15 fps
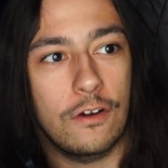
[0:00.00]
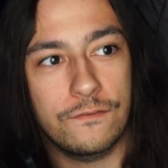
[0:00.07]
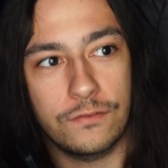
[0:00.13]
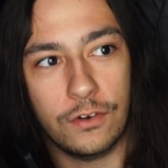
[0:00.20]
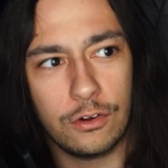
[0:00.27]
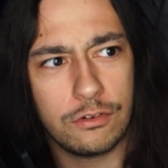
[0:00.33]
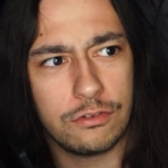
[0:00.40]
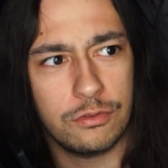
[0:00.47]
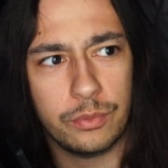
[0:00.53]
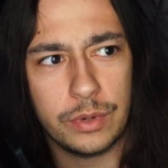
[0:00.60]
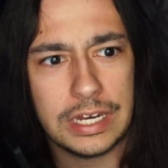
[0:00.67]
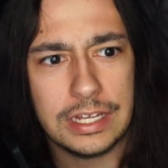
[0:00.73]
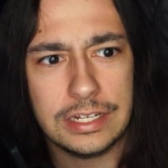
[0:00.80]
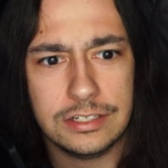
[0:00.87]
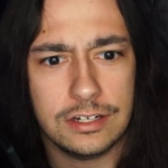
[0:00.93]
first we
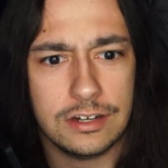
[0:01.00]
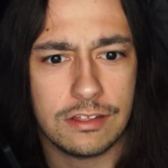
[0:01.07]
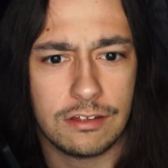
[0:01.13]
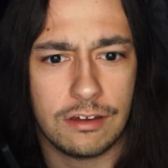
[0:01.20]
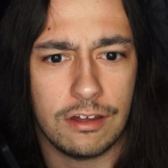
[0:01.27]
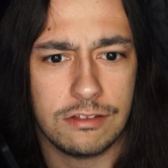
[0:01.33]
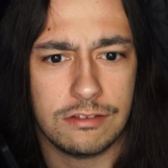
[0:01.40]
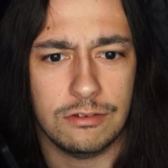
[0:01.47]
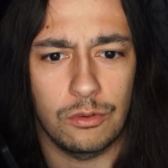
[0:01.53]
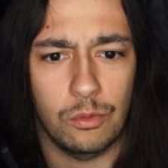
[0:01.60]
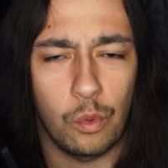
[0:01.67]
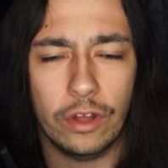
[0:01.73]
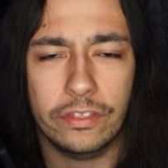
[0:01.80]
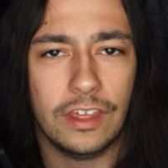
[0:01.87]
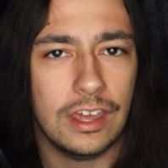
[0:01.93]
need to discuss
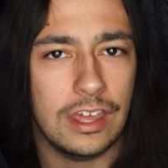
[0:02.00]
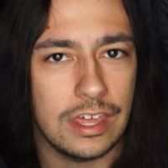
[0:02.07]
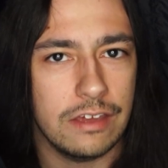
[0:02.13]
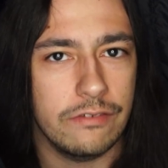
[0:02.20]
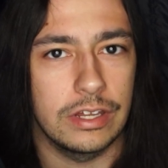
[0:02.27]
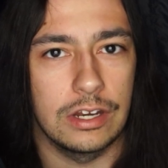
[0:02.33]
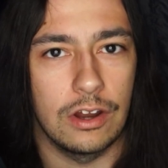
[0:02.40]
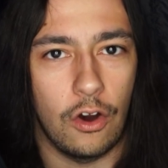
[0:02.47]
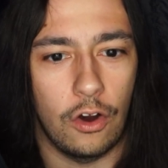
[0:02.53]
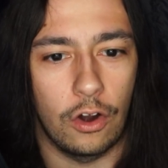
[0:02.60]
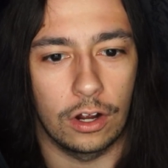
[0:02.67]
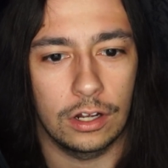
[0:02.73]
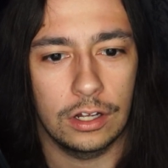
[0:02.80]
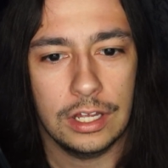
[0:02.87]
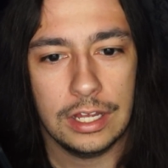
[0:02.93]
what they even
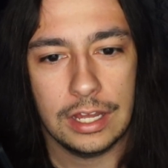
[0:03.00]
are.